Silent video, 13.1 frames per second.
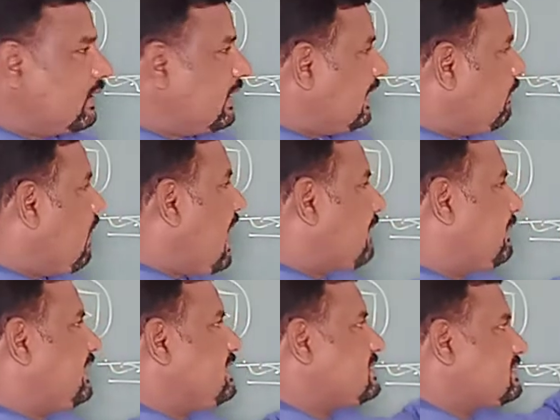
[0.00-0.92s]

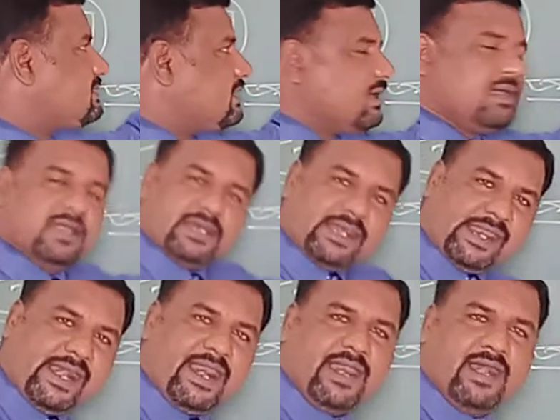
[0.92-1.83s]
requirements
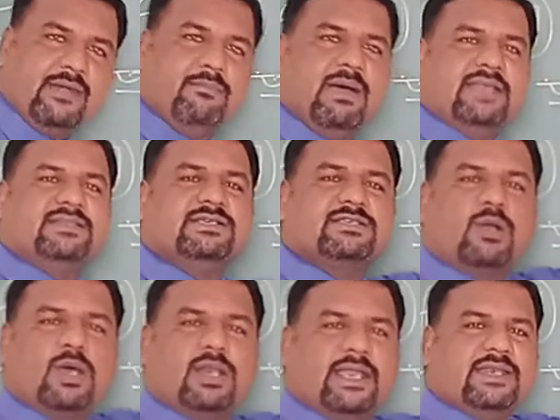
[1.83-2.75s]
needed by these
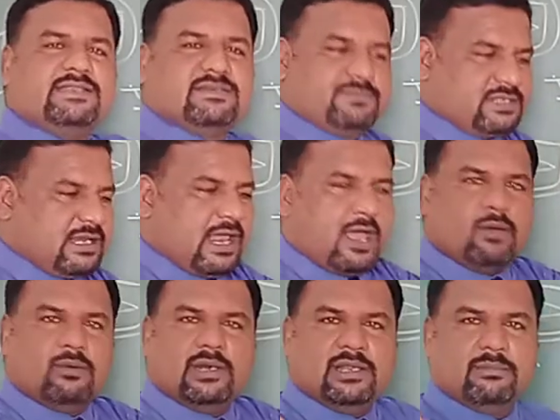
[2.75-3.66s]
organisms are
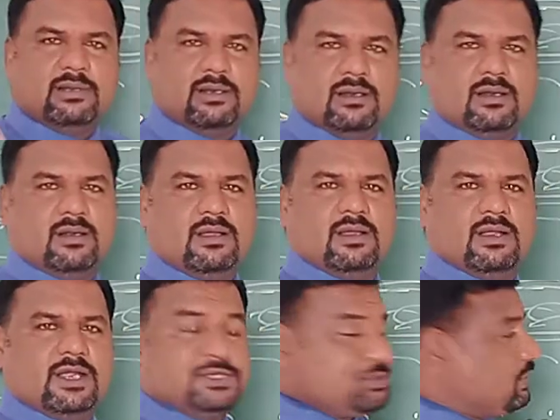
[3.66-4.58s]
available.
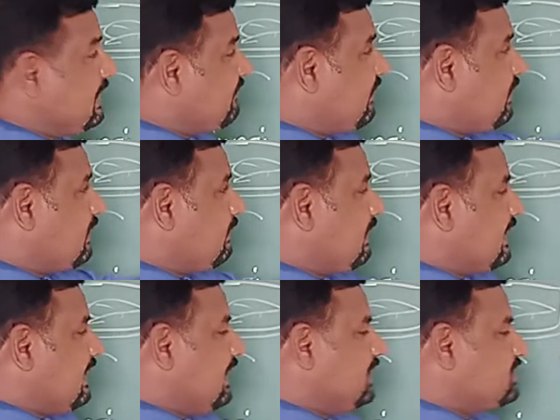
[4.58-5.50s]
During favorable
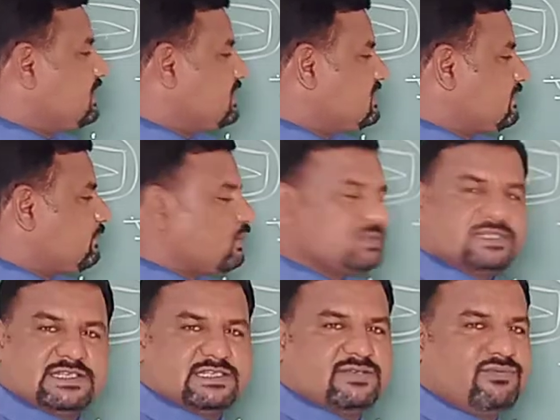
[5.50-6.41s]
conditions, suppose
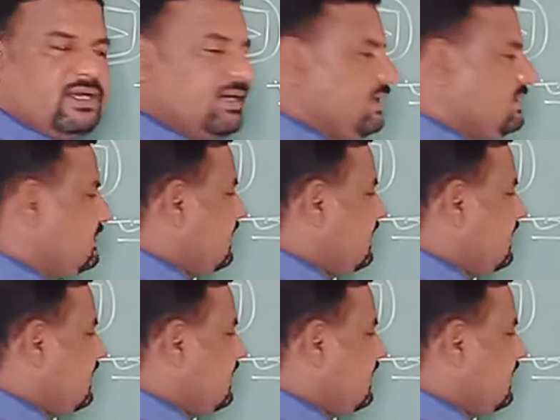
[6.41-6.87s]
this is a fungus.